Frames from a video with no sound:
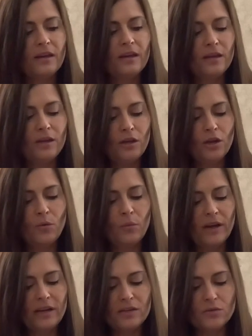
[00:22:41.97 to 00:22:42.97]
You know,
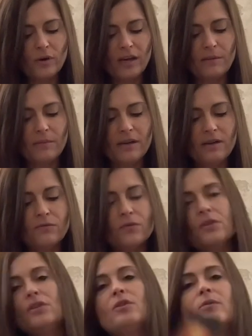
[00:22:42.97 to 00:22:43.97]
what is recommended
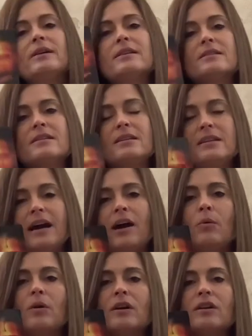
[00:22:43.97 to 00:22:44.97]
for you is the
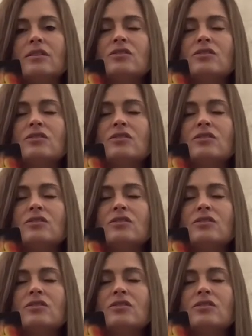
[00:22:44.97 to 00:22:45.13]
Tower.